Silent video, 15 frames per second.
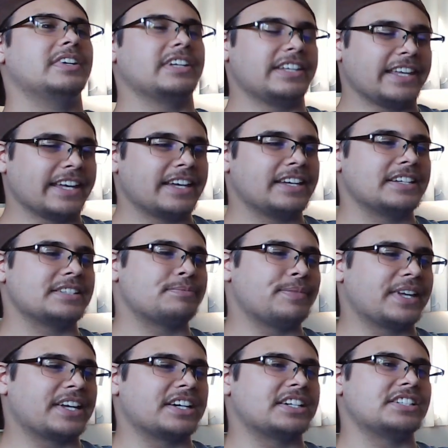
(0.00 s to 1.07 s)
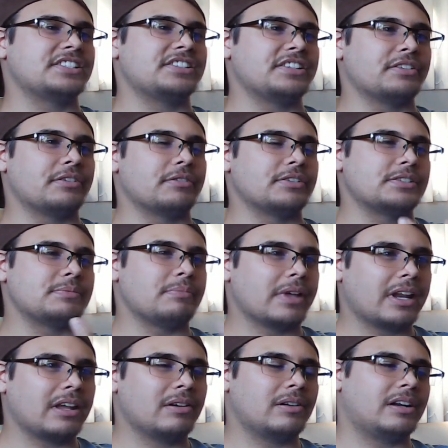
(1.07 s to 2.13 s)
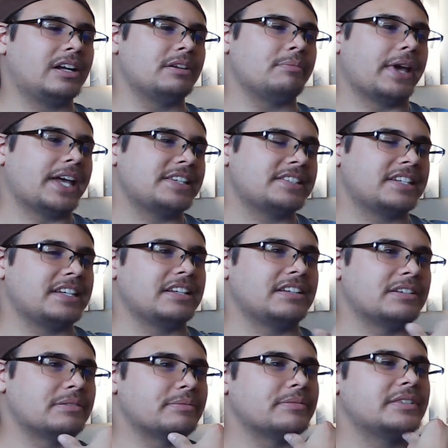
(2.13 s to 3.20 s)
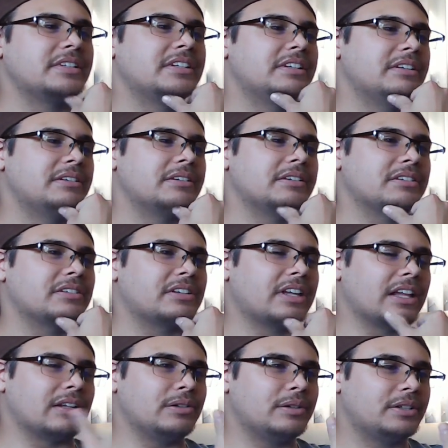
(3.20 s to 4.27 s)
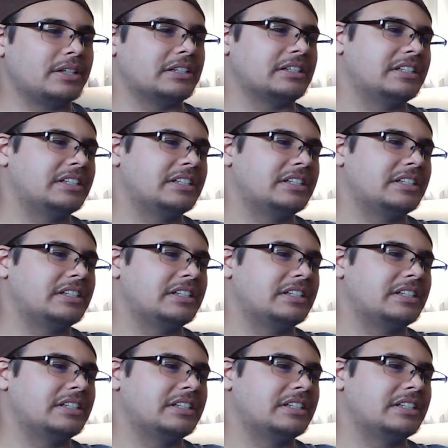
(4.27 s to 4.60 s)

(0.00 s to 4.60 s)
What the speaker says: Yes, because it was Meteoron masking him. Killua.